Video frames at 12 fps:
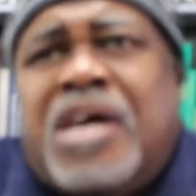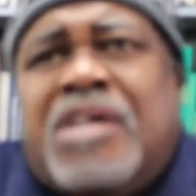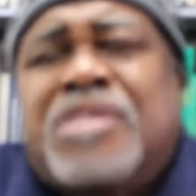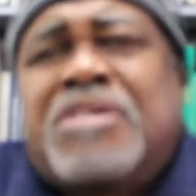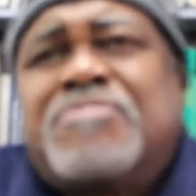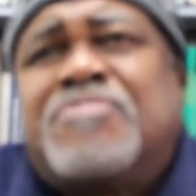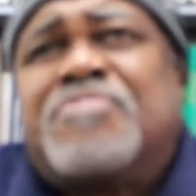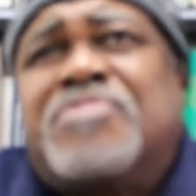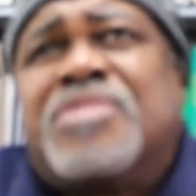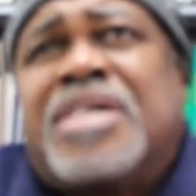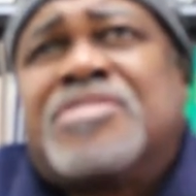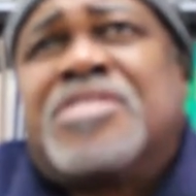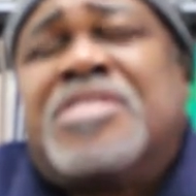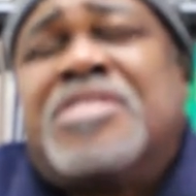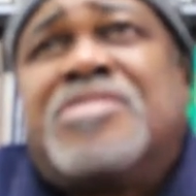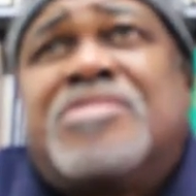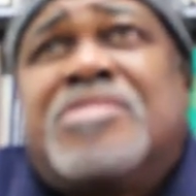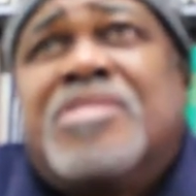I was, I, was, I
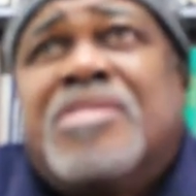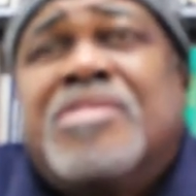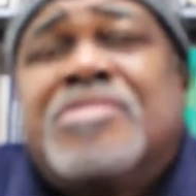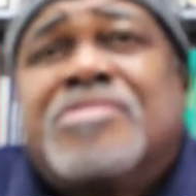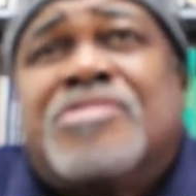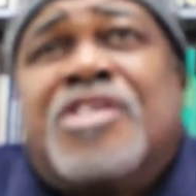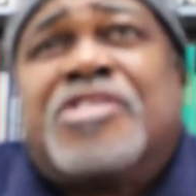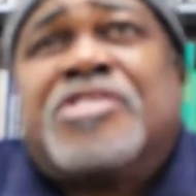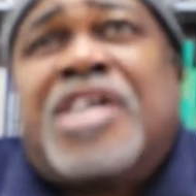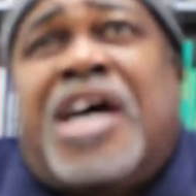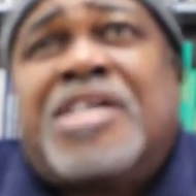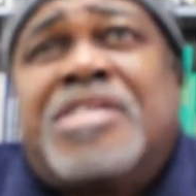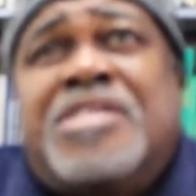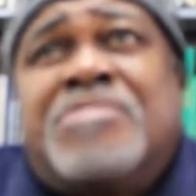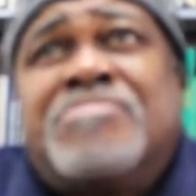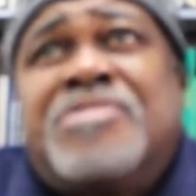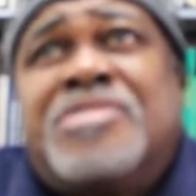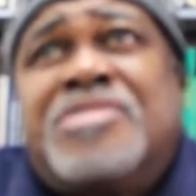seen Slug and Doc, you
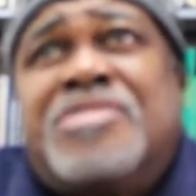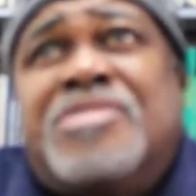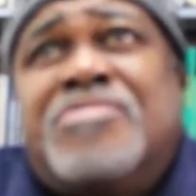know, and